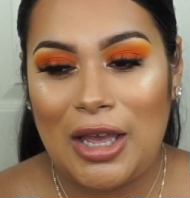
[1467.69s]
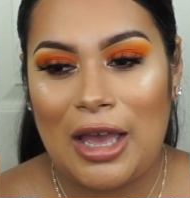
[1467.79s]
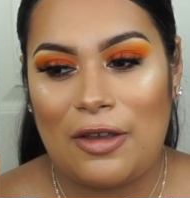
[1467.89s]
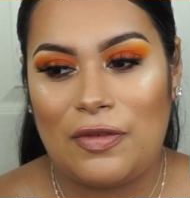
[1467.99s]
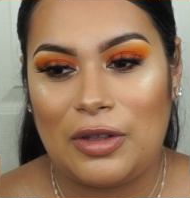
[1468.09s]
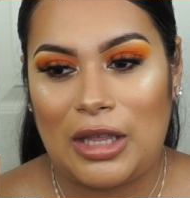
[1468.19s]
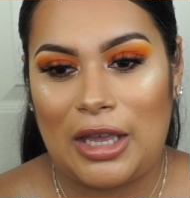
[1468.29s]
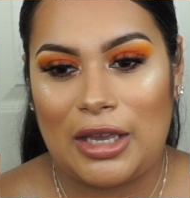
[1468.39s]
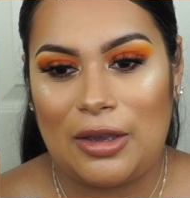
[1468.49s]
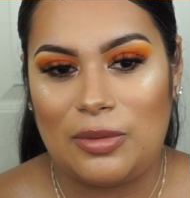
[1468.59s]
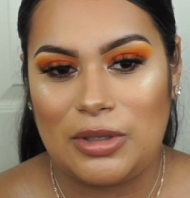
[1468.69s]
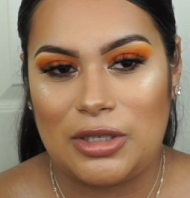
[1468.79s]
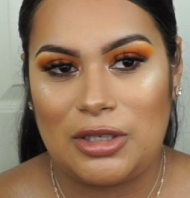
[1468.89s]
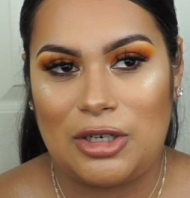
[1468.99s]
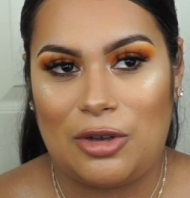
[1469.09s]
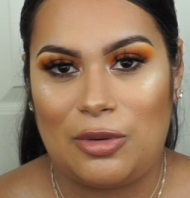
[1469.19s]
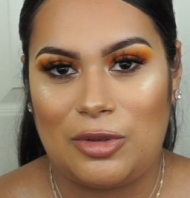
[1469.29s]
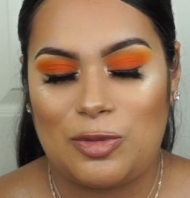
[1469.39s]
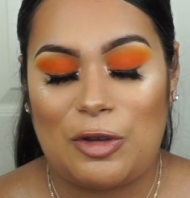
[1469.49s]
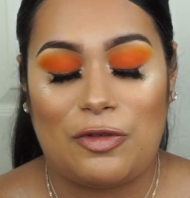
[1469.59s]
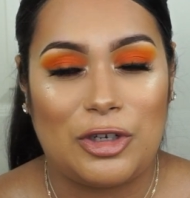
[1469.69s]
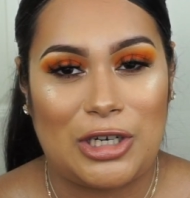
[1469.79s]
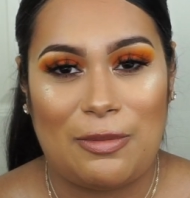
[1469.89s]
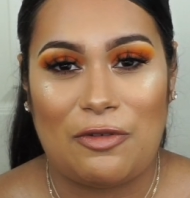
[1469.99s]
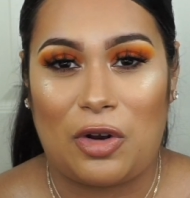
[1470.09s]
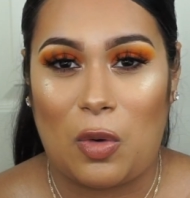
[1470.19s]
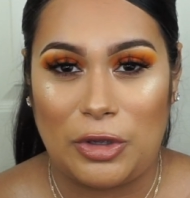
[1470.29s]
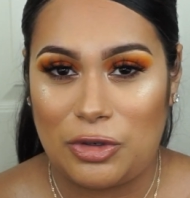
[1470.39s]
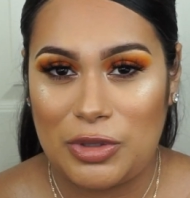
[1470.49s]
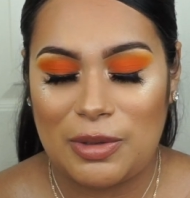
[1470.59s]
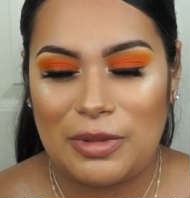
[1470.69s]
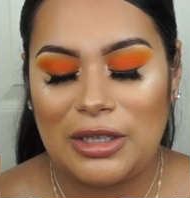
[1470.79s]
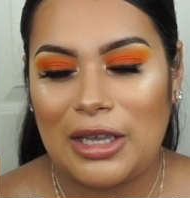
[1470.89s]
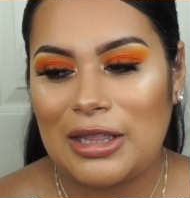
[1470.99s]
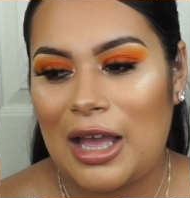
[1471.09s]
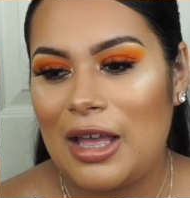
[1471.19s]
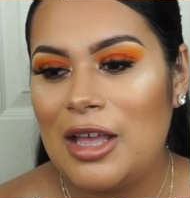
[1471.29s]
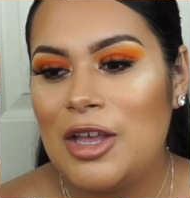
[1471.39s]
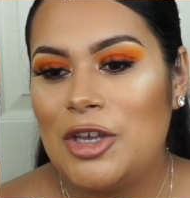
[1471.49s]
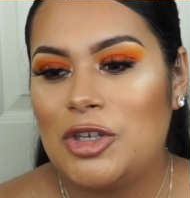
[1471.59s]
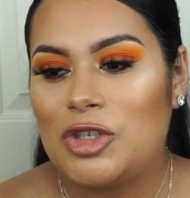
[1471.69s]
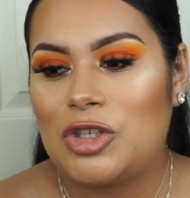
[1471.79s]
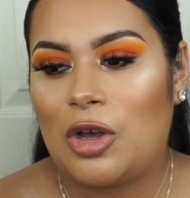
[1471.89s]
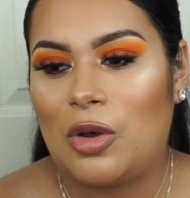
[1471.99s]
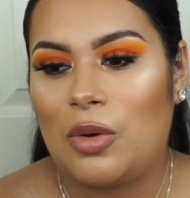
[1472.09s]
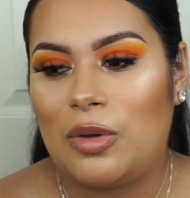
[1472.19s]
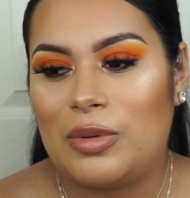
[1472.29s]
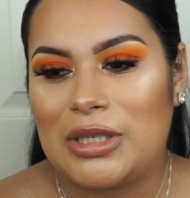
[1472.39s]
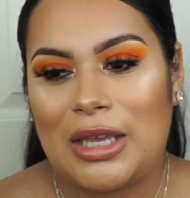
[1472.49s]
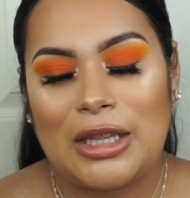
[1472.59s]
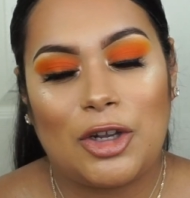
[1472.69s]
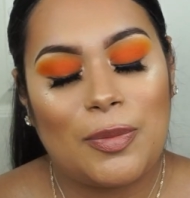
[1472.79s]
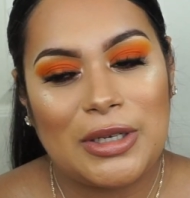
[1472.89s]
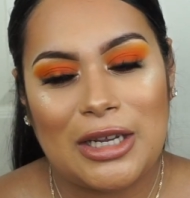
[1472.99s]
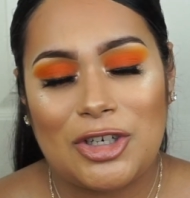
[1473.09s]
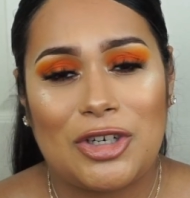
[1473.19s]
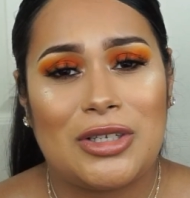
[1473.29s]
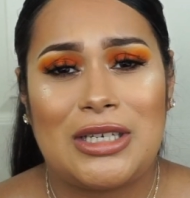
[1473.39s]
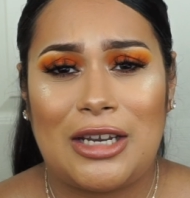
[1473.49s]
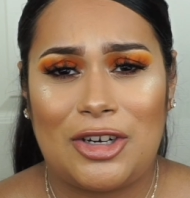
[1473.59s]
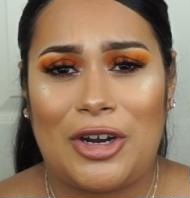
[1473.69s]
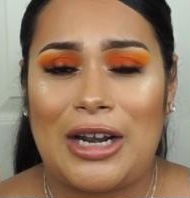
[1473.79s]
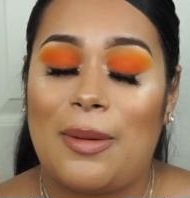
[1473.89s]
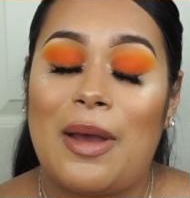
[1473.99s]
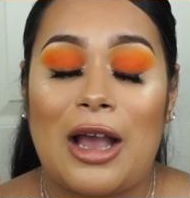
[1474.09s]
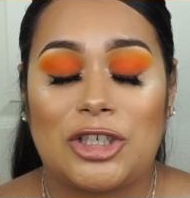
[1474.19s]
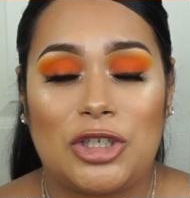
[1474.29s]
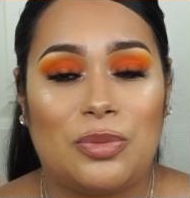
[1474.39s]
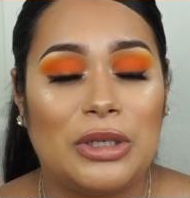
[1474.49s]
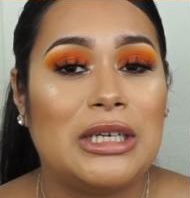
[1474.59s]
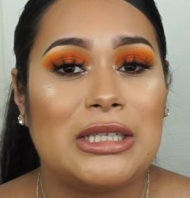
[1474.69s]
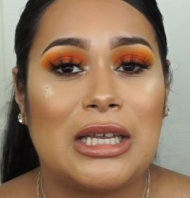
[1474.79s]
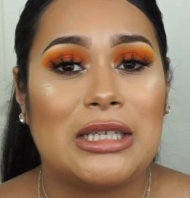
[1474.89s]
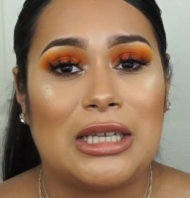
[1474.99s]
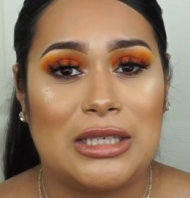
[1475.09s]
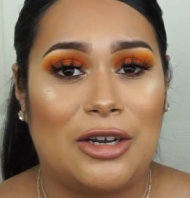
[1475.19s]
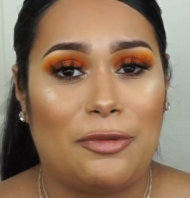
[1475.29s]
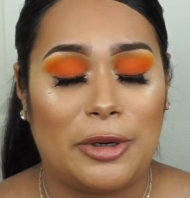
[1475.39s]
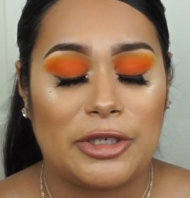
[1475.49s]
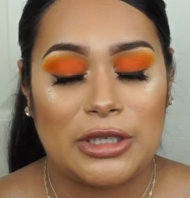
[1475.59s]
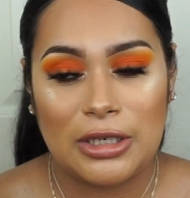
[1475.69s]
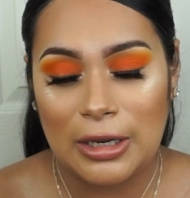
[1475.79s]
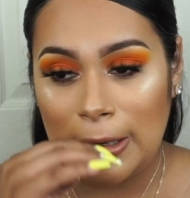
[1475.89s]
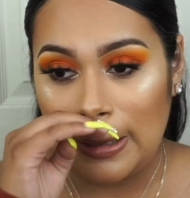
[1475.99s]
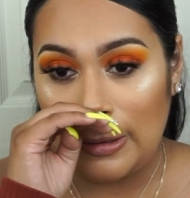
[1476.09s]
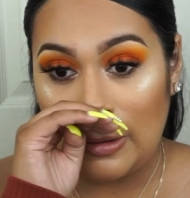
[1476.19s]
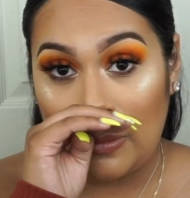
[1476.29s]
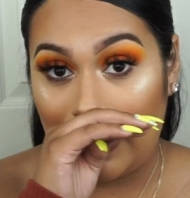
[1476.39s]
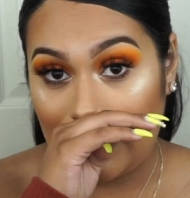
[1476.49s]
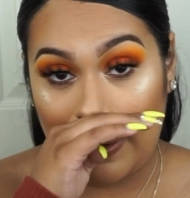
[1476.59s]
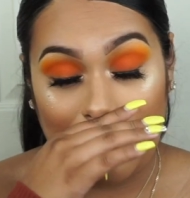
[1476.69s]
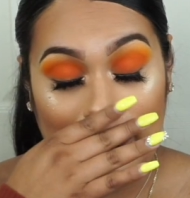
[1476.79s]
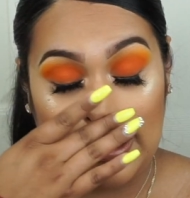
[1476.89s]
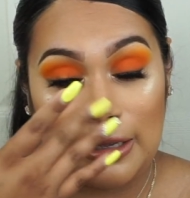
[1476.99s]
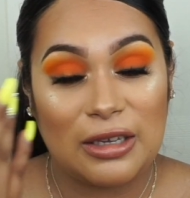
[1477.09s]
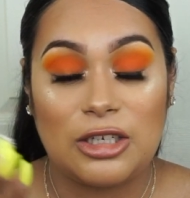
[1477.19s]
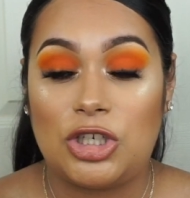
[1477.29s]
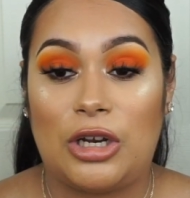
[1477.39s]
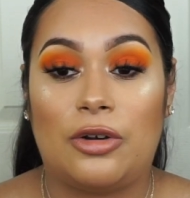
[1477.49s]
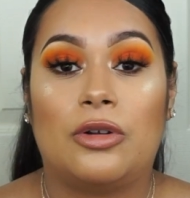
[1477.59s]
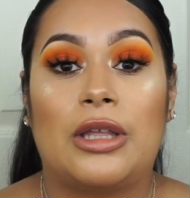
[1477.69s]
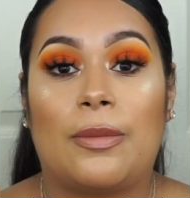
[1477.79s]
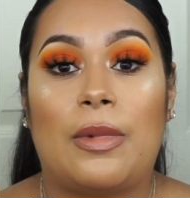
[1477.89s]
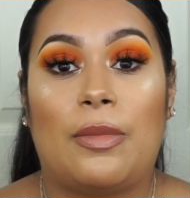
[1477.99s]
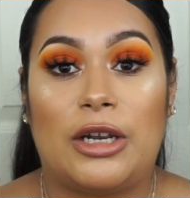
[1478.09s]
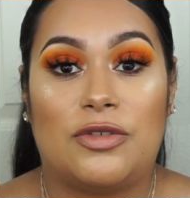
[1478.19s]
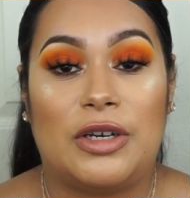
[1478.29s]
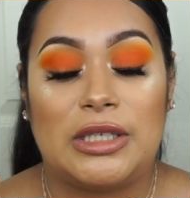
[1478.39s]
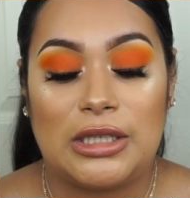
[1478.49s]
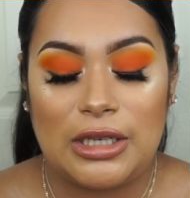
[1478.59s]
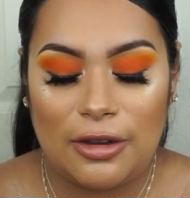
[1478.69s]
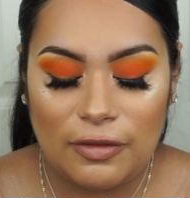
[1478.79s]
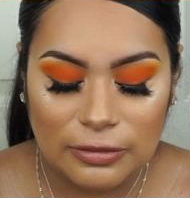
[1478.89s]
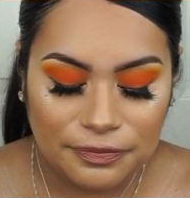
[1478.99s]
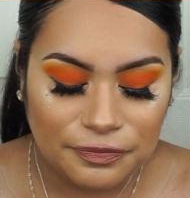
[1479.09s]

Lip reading: I feel like it was, you know, it's my first time ever going through something like that, so it was like a little bit tender. It's tender, and I'm actually really a sensitive person with my body in general. Like my body's very sensitive.